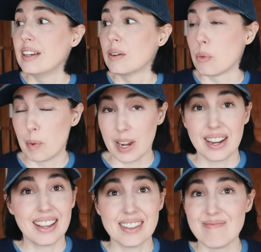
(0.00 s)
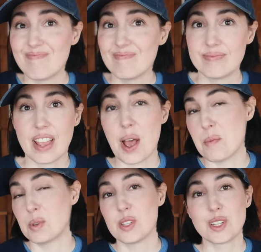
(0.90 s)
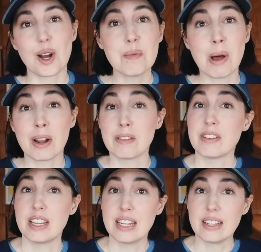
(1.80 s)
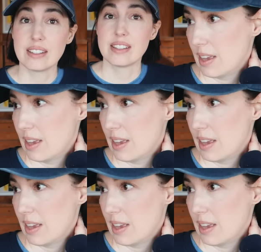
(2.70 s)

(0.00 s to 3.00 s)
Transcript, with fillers: We'll bring it in and we'll start bottle feeding.